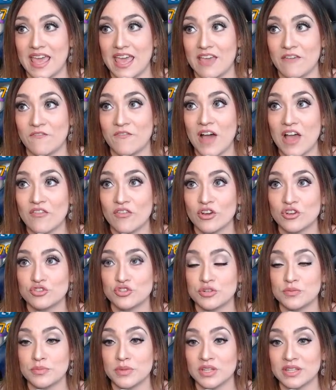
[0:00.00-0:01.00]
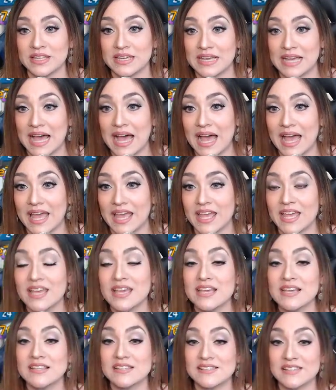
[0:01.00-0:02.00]
a 500 million guy
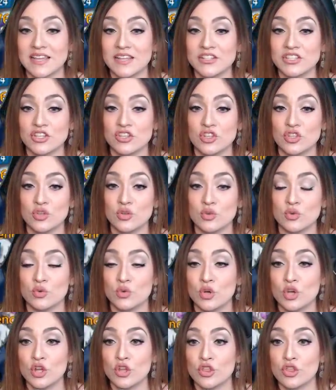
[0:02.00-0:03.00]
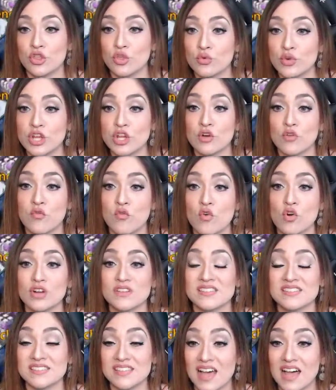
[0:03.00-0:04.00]
sending you 3 or 4
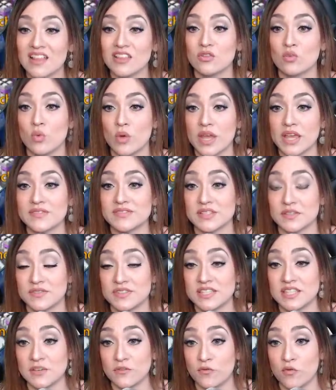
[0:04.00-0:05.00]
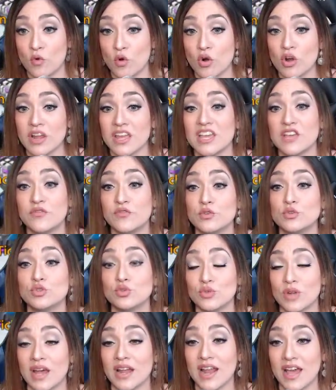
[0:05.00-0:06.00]
solid waves of T4 if you
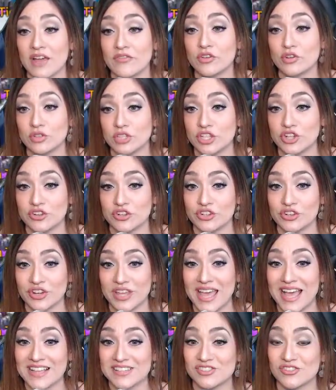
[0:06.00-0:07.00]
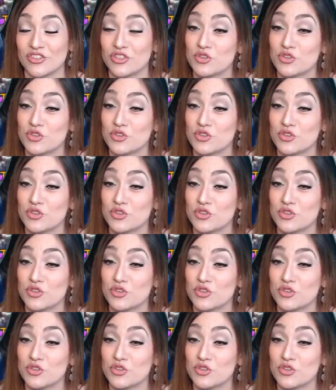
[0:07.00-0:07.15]
do not have your leader in your castle.